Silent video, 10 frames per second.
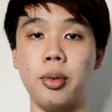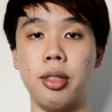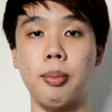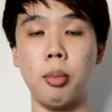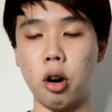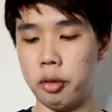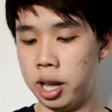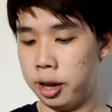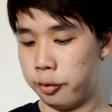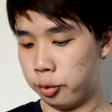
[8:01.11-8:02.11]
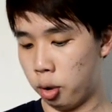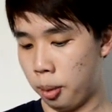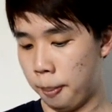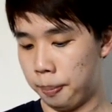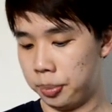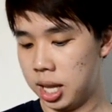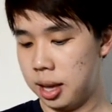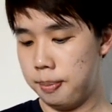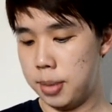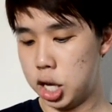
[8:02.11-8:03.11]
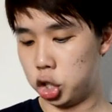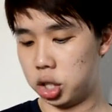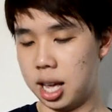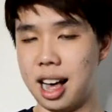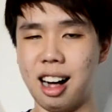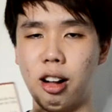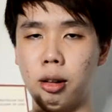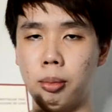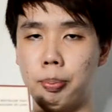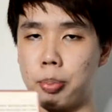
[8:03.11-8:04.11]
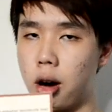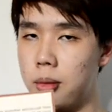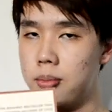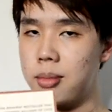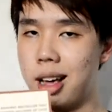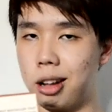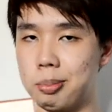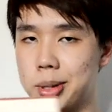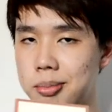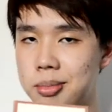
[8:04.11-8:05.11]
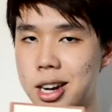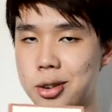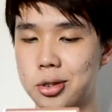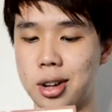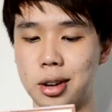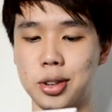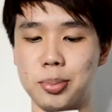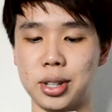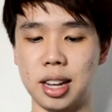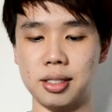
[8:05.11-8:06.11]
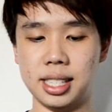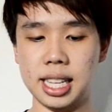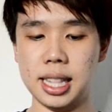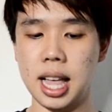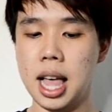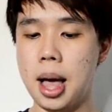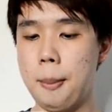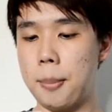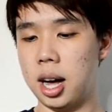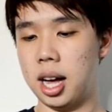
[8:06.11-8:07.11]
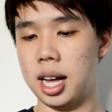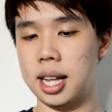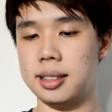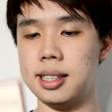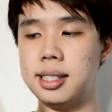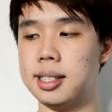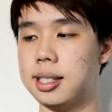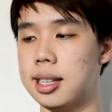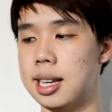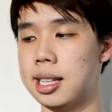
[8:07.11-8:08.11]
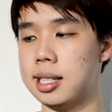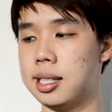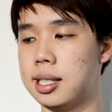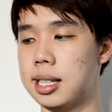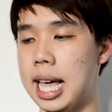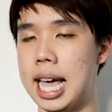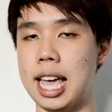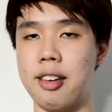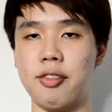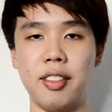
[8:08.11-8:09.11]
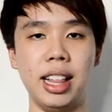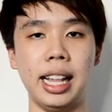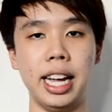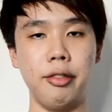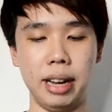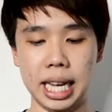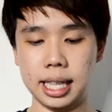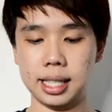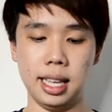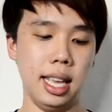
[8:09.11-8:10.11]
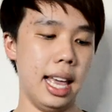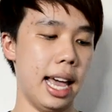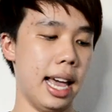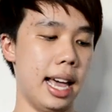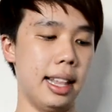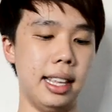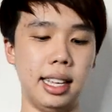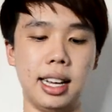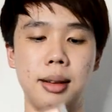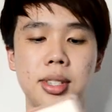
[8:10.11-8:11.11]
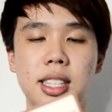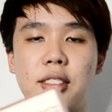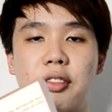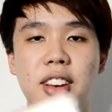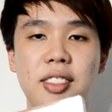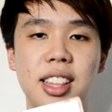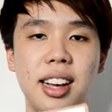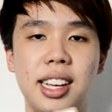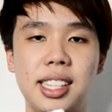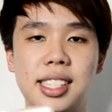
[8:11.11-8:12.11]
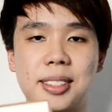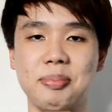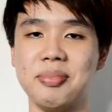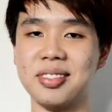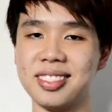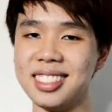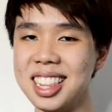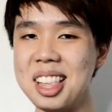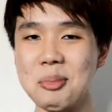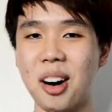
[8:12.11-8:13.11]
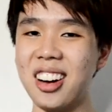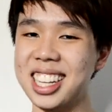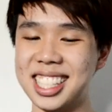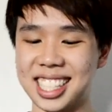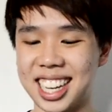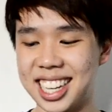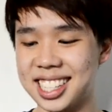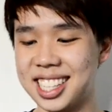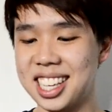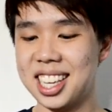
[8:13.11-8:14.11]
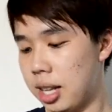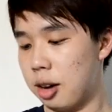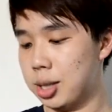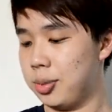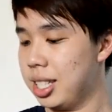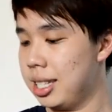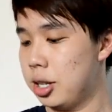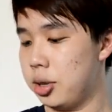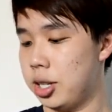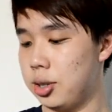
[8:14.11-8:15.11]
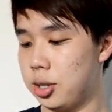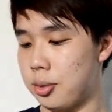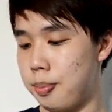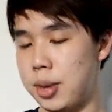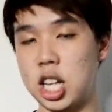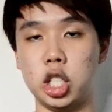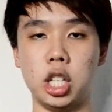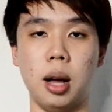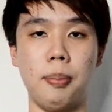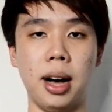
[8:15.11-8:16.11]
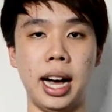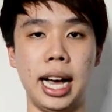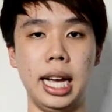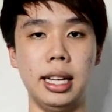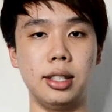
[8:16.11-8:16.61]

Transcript: with Morrie from Mitch Albom. Album, I don't know how you pronounce it, but this is a very light read and comes in a very nice pocket size. I was first introduced to Mitch by